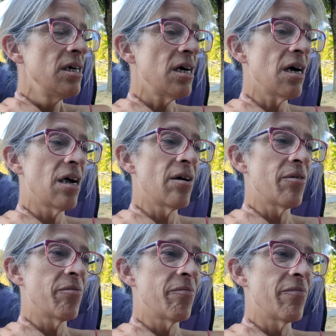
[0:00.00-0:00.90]

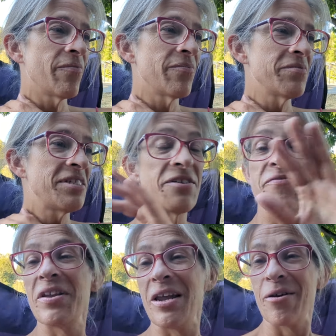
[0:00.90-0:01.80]
did a
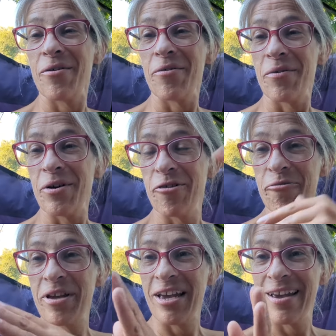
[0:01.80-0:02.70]
video of
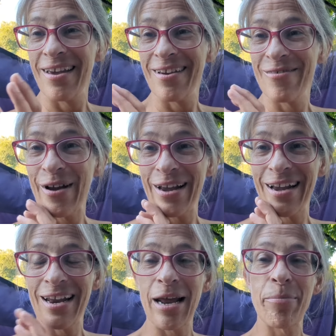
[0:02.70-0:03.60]
me, right?
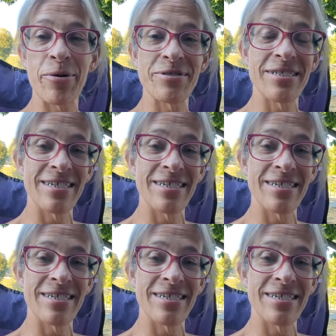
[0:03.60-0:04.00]
And I posted